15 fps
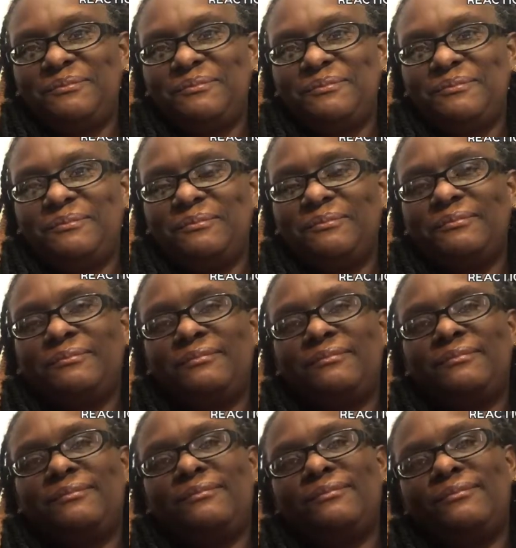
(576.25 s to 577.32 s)

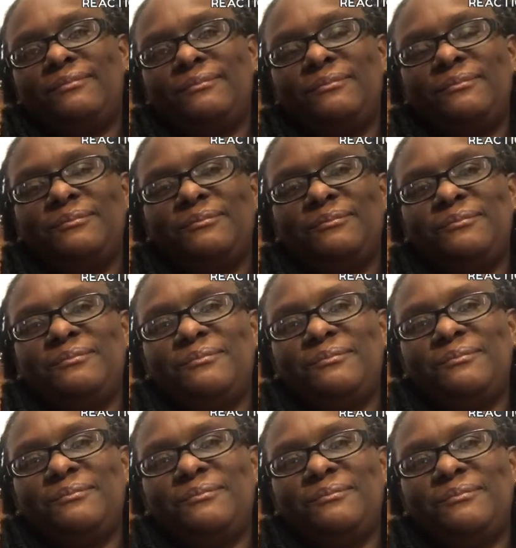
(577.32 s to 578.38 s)

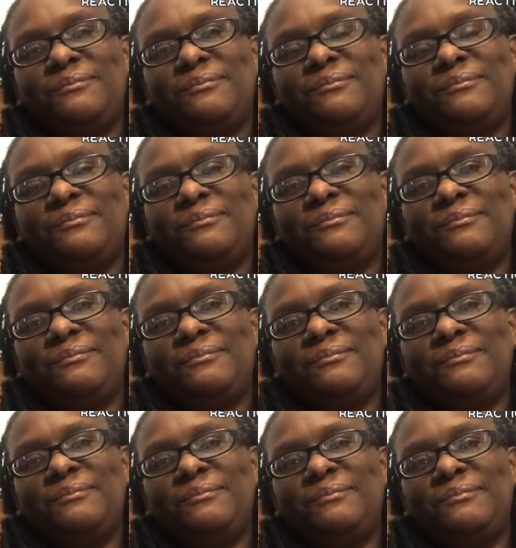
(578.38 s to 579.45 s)

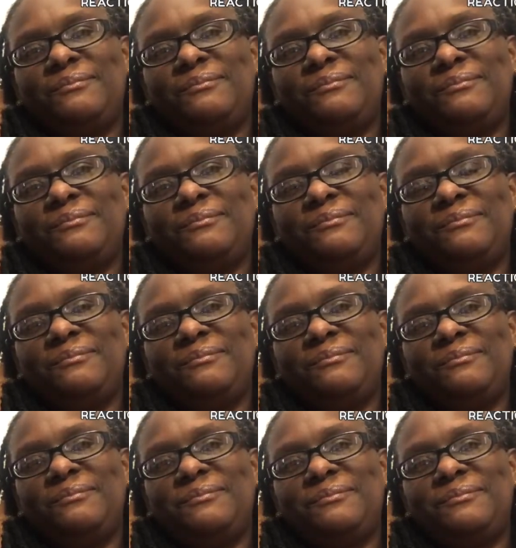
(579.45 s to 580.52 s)

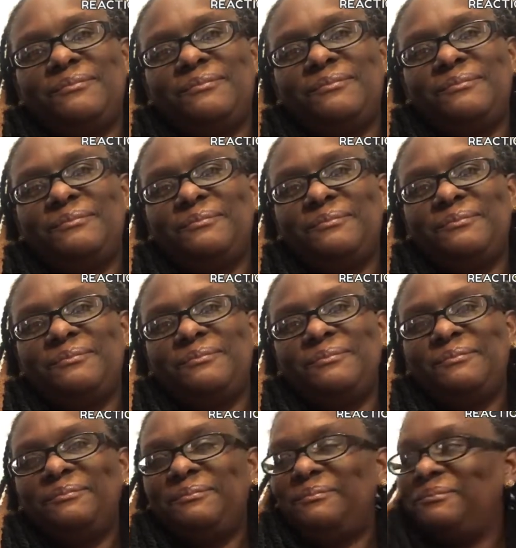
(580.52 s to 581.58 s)

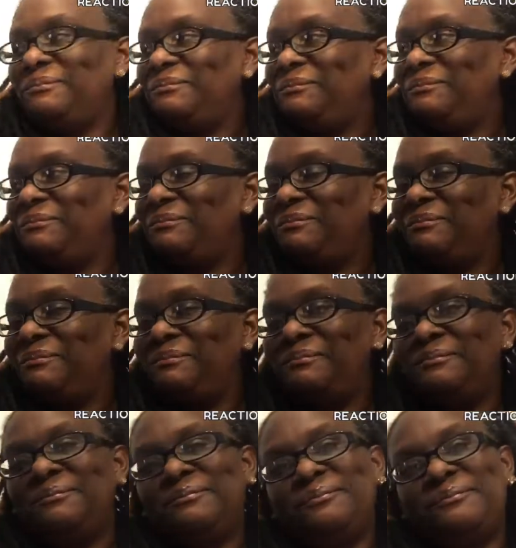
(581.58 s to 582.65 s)

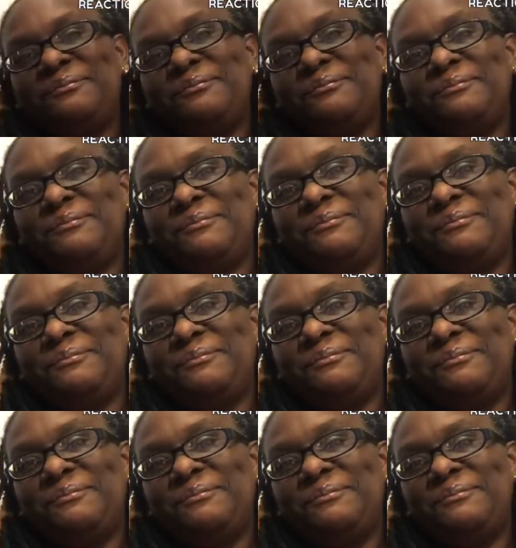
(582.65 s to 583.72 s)

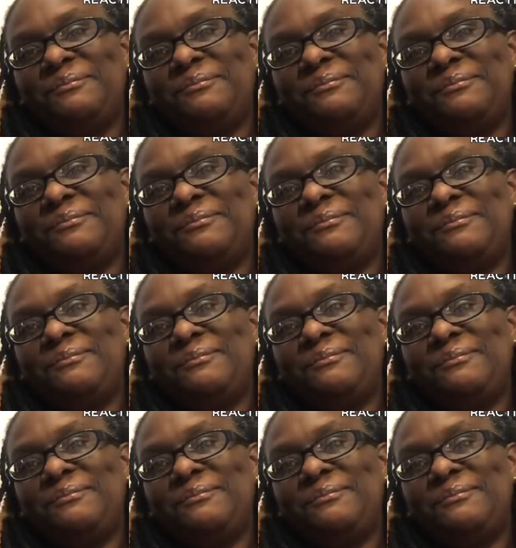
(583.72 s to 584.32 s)
(not speaking)